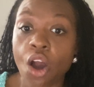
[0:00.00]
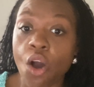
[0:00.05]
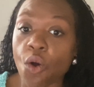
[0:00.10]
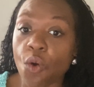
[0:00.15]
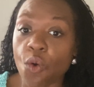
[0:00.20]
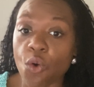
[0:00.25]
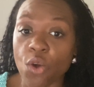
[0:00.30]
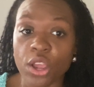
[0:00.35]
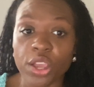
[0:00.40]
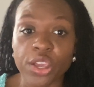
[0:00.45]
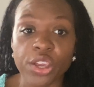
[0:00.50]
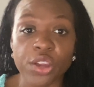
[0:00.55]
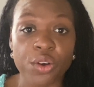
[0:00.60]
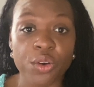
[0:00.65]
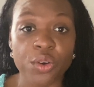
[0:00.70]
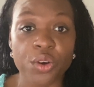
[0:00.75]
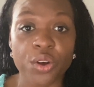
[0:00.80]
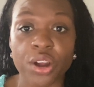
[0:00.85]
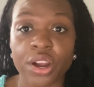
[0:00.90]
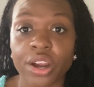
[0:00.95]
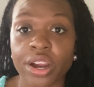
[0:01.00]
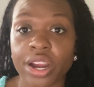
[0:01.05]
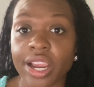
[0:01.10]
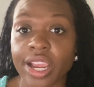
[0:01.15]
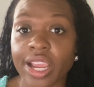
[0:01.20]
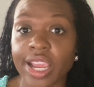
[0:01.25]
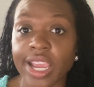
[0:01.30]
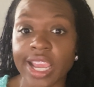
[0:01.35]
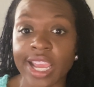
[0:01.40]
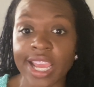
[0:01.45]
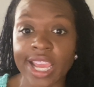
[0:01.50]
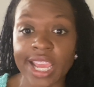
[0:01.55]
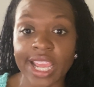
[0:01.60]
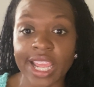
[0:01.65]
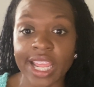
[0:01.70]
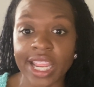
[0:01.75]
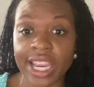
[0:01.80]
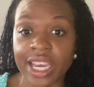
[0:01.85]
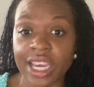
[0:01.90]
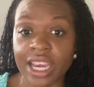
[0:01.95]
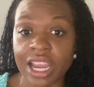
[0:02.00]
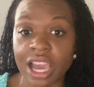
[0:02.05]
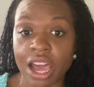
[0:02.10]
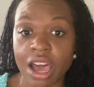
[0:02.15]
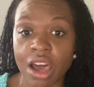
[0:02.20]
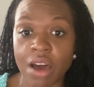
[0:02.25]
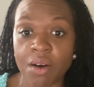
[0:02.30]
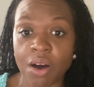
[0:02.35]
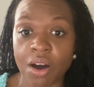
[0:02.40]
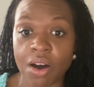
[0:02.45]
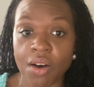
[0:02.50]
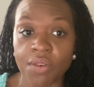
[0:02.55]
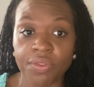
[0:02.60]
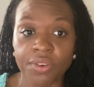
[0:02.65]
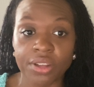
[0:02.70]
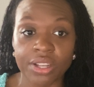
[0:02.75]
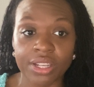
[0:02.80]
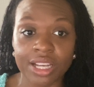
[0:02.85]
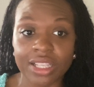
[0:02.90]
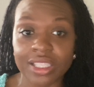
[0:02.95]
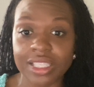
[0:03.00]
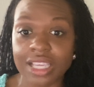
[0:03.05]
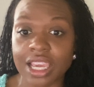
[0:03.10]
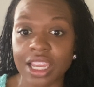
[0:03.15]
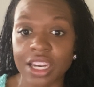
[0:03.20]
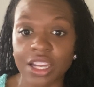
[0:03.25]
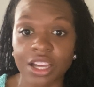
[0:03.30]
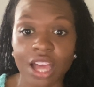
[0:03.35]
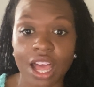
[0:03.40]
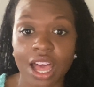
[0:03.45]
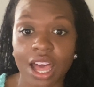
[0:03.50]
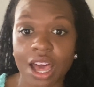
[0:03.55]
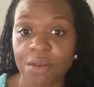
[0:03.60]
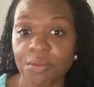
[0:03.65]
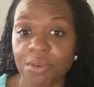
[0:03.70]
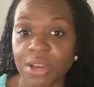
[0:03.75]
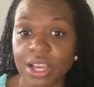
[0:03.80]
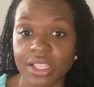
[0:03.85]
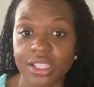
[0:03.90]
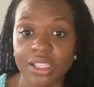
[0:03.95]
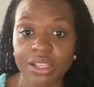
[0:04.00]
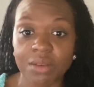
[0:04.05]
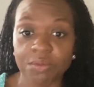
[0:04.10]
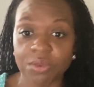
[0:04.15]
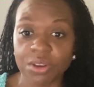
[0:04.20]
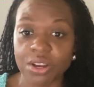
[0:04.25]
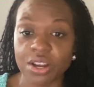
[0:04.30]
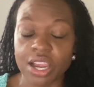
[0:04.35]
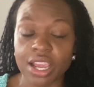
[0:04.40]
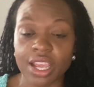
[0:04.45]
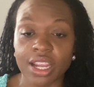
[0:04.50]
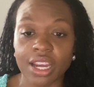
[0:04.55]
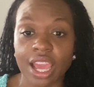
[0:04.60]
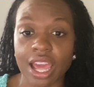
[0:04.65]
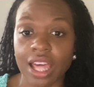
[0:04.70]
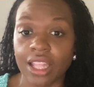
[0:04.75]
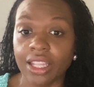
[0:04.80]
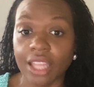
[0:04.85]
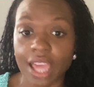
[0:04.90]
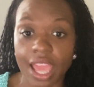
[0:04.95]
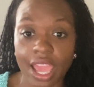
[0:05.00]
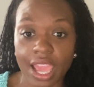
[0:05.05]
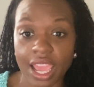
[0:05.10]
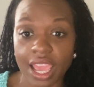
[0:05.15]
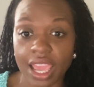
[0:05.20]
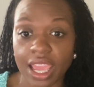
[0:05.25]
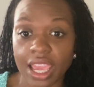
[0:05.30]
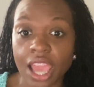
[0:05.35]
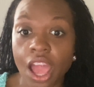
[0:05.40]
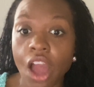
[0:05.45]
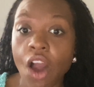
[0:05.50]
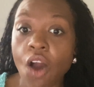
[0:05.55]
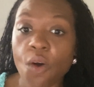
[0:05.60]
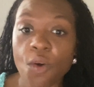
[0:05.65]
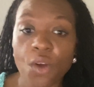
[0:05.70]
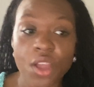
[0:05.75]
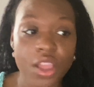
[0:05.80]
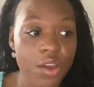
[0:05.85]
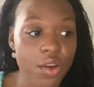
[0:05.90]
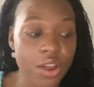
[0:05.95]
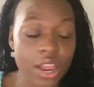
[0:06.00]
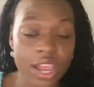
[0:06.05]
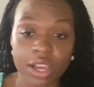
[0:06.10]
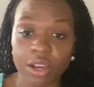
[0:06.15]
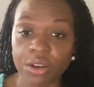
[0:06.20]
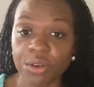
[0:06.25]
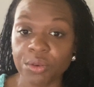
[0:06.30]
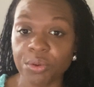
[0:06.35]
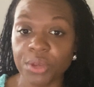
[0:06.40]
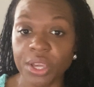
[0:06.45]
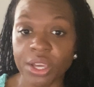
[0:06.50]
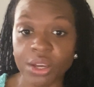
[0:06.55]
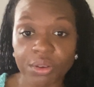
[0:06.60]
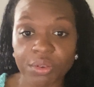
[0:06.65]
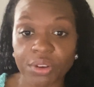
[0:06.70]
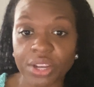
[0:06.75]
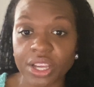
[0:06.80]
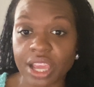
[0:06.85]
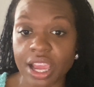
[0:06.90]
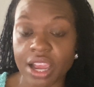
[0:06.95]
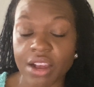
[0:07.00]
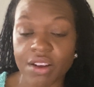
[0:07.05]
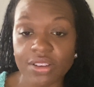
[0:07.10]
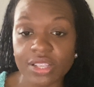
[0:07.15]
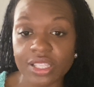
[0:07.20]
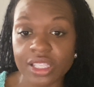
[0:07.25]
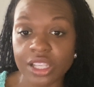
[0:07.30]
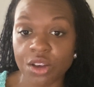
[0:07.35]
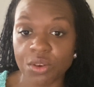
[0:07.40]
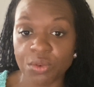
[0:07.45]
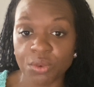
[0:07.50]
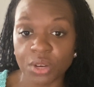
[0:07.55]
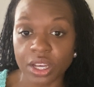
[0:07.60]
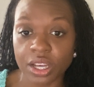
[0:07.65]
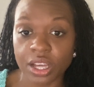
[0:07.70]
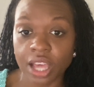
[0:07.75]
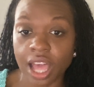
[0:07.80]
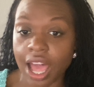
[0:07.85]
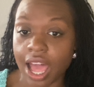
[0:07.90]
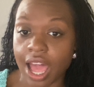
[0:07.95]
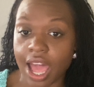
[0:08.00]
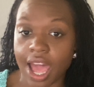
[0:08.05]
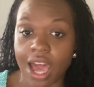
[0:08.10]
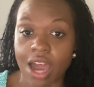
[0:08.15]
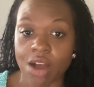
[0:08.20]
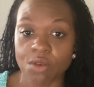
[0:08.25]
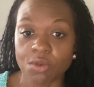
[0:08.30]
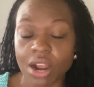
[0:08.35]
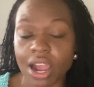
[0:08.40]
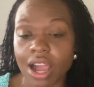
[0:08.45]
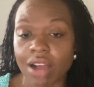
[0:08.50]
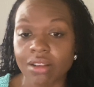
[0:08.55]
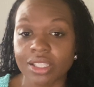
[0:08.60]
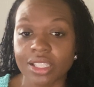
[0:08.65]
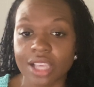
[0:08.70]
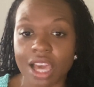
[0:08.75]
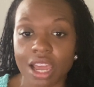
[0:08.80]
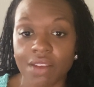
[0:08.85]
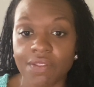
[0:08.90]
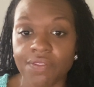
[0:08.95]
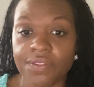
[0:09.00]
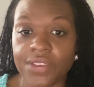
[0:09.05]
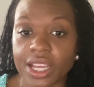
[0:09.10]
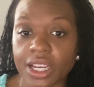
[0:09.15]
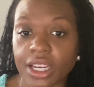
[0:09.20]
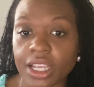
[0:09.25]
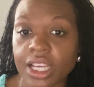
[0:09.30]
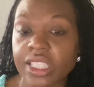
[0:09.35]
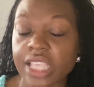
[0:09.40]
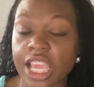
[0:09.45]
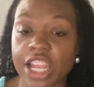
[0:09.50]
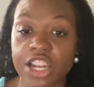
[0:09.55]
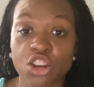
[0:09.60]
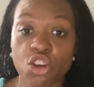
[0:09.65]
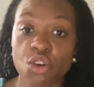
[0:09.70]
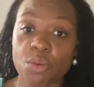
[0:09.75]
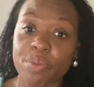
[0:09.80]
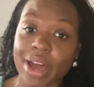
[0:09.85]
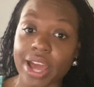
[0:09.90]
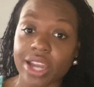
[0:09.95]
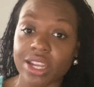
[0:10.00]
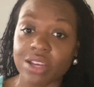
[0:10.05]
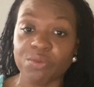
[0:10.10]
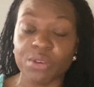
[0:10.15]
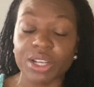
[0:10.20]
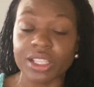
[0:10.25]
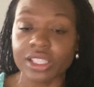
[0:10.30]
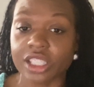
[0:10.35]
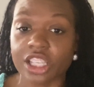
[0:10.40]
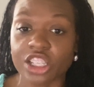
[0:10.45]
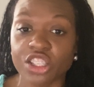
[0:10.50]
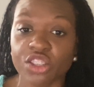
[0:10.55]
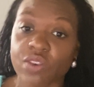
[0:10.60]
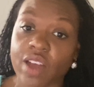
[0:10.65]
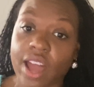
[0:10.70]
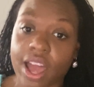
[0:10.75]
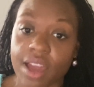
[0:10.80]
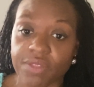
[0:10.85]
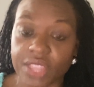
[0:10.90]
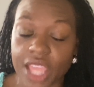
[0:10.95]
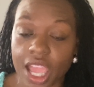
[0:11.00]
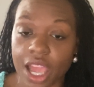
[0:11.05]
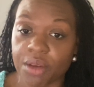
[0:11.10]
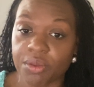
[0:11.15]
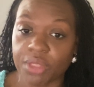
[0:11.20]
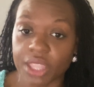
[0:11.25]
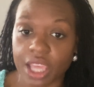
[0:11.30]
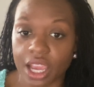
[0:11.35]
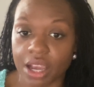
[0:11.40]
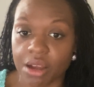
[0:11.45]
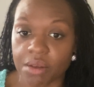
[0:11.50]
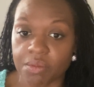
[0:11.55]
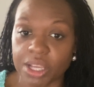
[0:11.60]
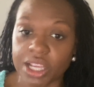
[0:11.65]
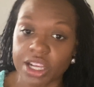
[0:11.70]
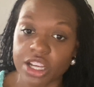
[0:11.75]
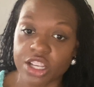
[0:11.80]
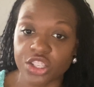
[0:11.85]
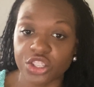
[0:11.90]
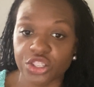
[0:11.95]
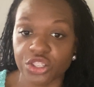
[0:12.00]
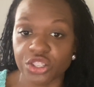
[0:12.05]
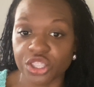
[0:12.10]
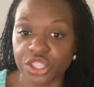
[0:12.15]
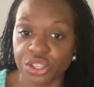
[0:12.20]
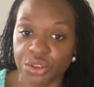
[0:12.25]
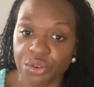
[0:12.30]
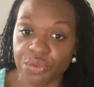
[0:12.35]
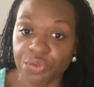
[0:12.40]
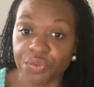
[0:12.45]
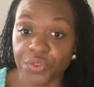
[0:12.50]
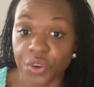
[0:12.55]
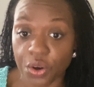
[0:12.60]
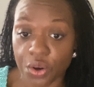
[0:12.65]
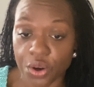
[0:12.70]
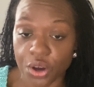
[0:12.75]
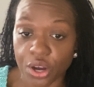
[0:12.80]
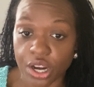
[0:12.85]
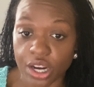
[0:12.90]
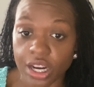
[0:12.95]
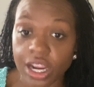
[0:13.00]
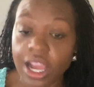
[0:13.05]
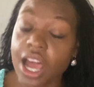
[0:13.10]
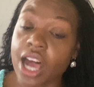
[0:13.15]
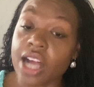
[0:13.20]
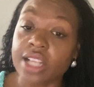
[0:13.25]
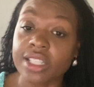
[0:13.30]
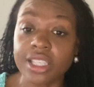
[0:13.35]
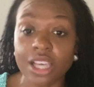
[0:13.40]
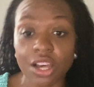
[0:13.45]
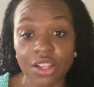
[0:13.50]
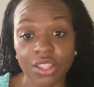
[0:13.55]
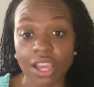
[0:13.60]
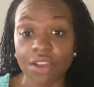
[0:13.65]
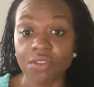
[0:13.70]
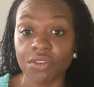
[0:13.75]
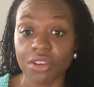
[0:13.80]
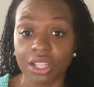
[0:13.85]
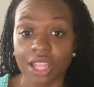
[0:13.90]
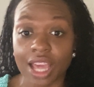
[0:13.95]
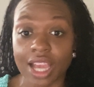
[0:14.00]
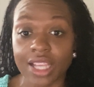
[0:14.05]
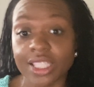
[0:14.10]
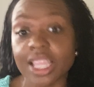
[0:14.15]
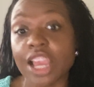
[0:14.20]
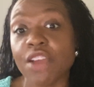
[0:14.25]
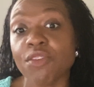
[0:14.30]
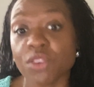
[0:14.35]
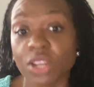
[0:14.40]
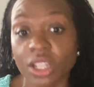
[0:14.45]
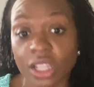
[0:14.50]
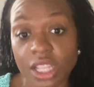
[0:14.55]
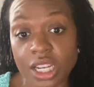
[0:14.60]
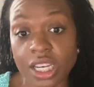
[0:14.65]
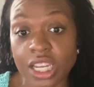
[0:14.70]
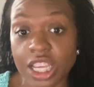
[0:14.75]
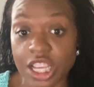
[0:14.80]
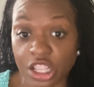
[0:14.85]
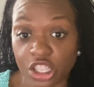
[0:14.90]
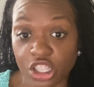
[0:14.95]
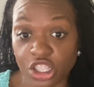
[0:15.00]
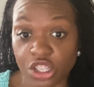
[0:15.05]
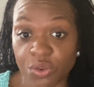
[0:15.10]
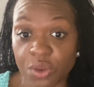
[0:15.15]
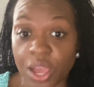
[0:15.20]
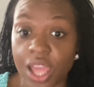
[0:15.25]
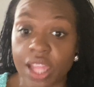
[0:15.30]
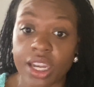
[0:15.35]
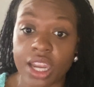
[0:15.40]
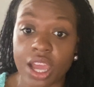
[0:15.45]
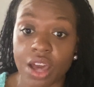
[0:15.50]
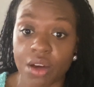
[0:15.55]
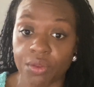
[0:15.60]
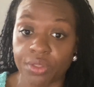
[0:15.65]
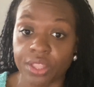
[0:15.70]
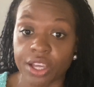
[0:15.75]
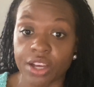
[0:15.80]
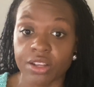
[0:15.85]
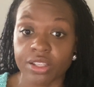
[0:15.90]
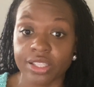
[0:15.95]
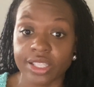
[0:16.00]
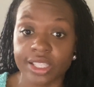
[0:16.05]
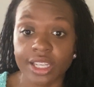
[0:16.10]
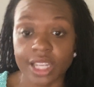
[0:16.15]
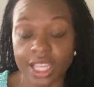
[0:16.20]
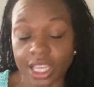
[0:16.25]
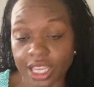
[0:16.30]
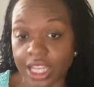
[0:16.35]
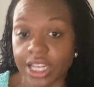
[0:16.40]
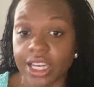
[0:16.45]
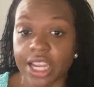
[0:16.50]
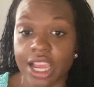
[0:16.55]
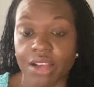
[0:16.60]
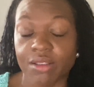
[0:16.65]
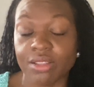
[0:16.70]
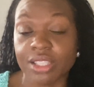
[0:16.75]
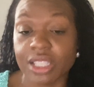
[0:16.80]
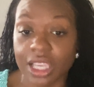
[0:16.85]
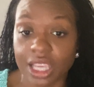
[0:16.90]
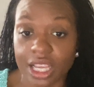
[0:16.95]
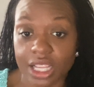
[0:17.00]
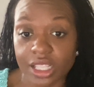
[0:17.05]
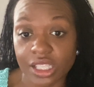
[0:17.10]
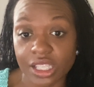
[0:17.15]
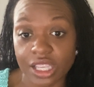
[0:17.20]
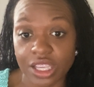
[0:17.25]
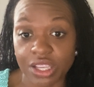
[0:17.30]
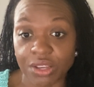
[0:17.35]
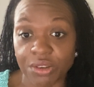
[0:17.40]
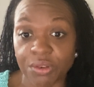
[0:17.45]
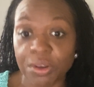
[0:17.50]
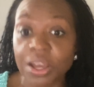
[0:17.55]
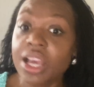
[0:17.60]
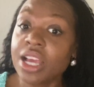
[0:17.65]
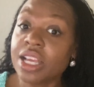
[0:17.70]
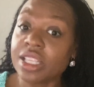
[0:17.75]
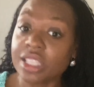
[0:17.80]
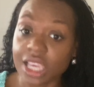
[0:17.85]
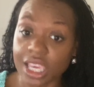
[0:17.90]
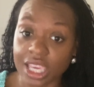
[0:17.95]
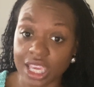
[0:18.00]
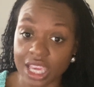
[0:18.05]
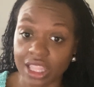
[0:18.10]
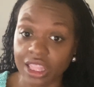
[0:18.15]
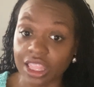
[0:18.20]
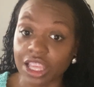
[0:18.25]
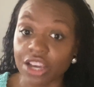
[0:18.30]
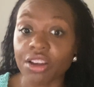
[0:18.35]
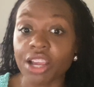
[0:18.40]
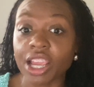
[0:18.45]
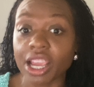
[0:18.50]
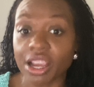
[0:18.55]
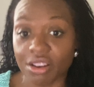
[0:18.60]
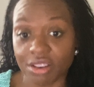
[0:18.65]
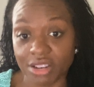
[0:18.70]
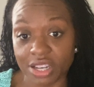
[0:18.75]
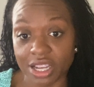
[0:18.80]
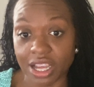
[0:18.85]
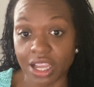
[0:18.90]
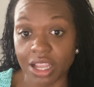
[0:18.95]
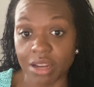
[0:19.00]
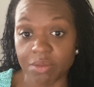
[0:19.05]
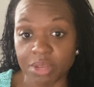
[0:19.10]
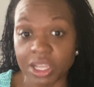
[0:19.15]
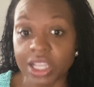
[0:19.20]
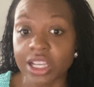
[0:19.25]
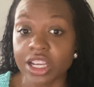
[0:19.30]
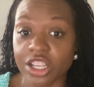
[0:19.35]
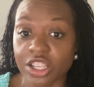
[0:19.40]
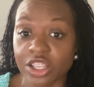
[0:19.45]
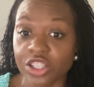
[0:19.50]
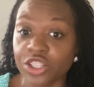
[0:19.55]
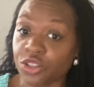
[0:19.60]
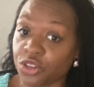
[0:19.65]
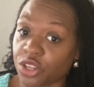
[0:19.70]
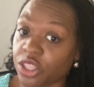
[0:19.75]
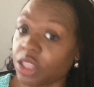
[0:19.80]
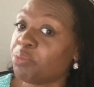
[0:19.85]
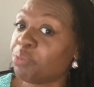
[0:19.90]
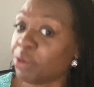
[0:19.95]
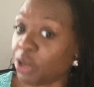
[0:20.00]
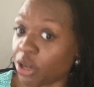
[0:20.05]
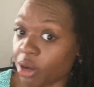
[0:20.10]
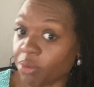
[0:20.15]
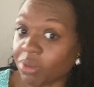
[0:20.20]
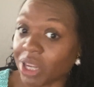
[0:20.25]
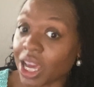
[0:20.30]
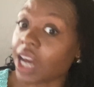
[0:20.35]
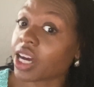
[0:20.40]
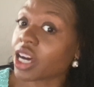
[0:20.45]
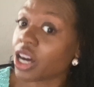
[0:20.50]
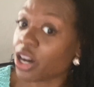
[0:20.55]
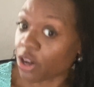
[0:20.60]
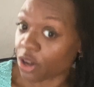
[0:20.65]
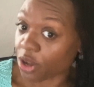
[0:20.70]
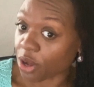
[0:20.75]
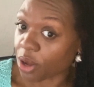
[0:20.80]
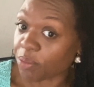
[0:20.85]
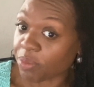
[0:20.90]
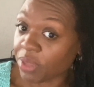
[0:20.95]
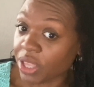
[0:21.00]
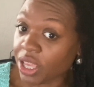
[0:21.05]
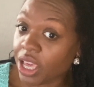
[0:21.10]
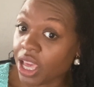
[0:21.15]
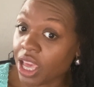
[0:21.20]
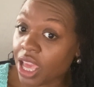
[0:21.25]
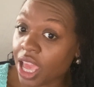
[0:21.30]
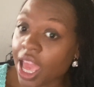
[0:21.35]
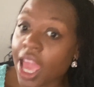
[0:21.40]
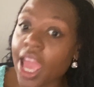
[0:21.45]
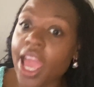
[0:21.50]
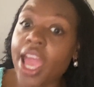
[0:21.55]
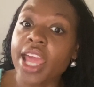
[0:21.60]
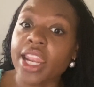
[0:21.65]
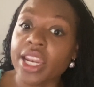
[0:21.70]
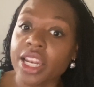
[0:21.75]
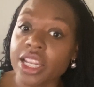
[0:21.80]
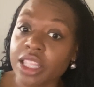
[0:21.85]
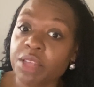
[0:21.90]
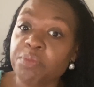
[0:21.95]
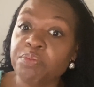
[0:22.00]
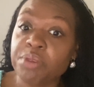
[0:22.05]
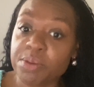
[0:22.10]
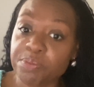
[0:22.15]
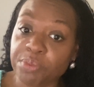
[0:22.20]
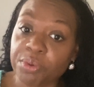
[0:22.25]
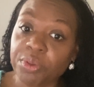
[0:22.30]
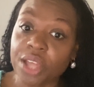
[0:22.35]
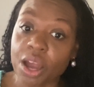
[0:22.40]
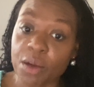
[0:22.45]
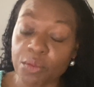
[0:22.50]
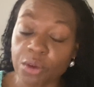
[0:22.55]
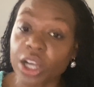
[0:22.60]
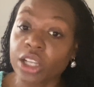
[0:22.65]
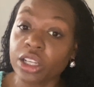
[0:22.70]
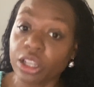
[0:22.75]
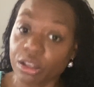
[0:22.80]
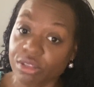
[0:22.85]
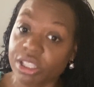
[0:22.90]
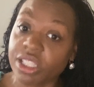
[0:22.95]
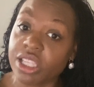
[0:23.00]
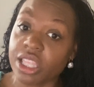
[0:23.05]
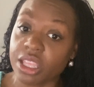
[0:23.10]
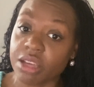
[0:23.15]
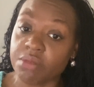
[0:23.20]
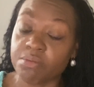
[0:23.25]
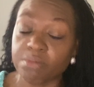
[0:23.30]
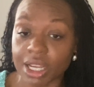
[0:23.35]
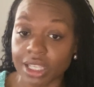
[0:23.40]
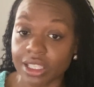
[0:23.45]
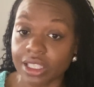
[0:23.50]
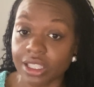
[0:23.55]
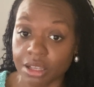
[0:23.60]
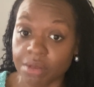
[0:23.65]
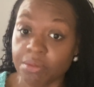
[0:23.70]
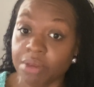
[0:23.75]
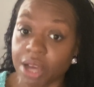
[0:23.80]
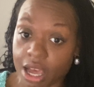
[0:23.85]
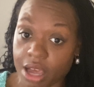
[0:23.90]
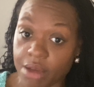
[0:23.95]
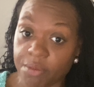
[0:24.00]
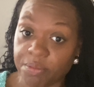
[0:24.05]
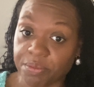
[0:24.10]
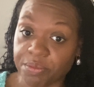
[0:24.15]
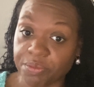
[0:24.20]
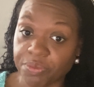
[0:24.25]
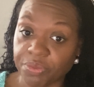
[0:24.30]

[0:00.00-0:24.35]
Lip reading: or you're in off of Lesahinnaga Highway somewhere in LA, or you're in Queen Creek, Arizona, an hour outside of Phoenix, and nobody wants to drive down there because you're too far until they realize they really need you, and now they're sneaking down to get to you to get their hair done because you're the bomb.com and the people that were close to them messed them up.